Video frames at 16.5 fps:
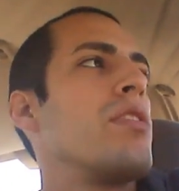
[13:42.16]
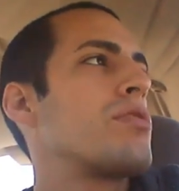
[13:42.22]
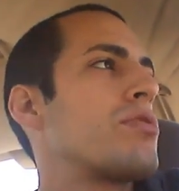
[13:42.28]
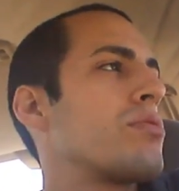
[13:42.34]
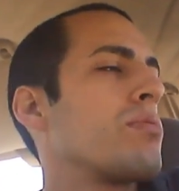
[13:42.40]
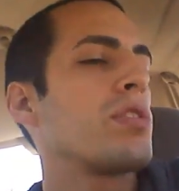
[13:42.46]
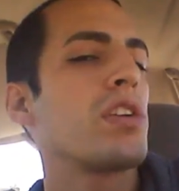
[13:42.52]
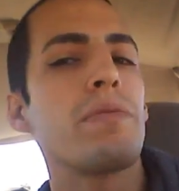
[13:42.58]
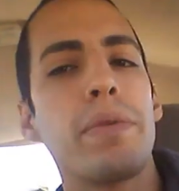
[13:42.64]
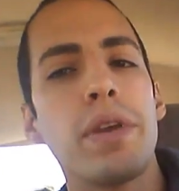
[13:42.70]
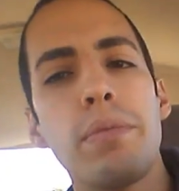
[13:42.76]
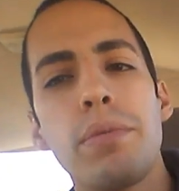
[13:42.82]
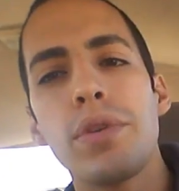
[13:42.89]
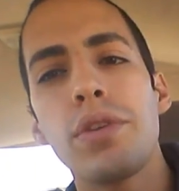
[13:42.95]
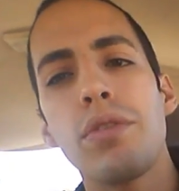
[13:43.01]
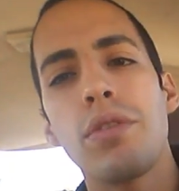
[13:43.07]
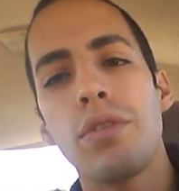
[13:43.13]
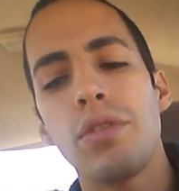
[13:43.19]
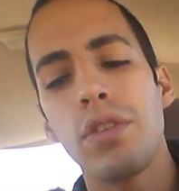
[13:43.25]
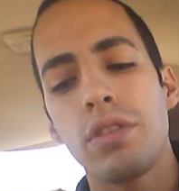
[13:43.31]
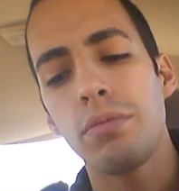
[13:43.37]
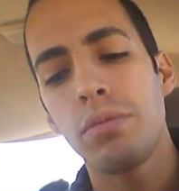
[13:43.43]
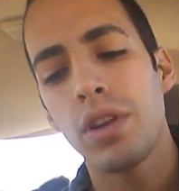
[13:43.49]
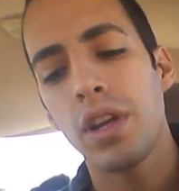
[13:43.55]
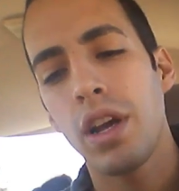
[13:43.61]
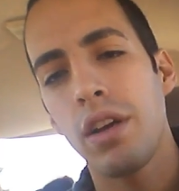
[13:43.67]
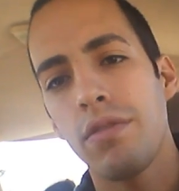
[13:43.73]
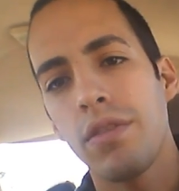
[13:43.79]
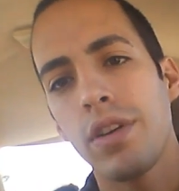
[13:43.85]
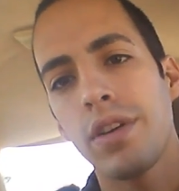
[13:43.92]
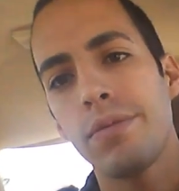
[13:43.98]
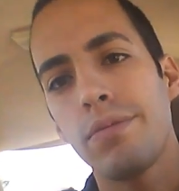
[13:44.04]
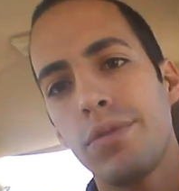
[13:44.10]
20 people, you only would
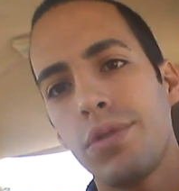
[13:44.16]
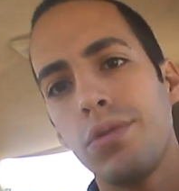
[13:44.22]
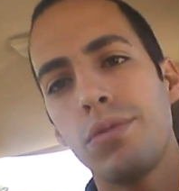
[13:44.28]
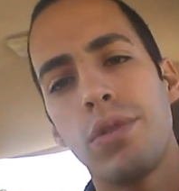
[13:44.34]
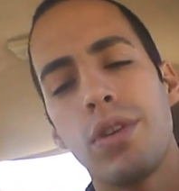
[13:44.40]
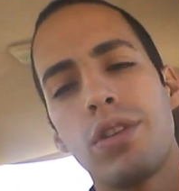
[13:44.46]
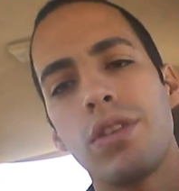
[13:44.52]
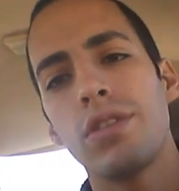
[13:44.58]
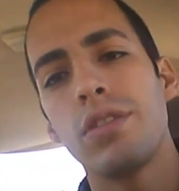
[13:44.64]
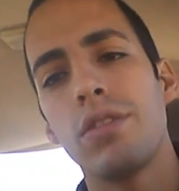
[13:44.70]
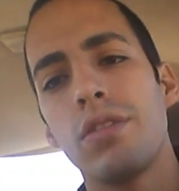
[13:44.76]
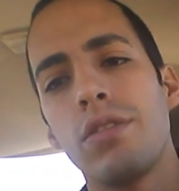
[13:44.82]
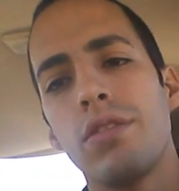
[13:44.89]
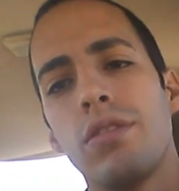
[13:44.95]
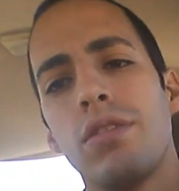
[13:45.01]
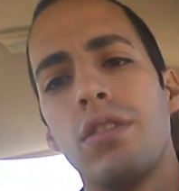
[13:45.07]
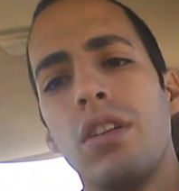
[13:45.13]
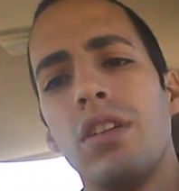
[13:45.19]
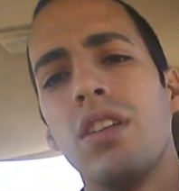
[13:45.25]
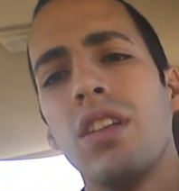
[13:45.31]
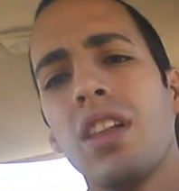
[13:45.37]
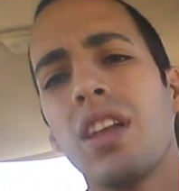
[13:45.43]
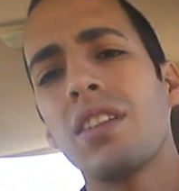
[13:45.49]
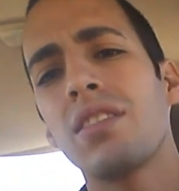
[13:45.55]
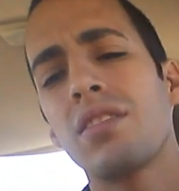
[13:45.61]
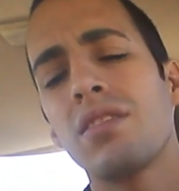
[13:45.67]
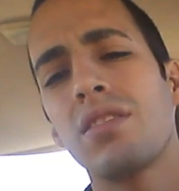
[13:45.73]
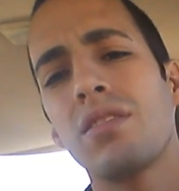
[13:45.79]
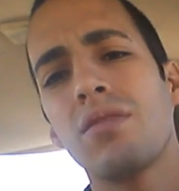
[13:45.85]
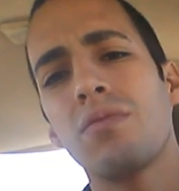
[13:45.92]
have 200 less.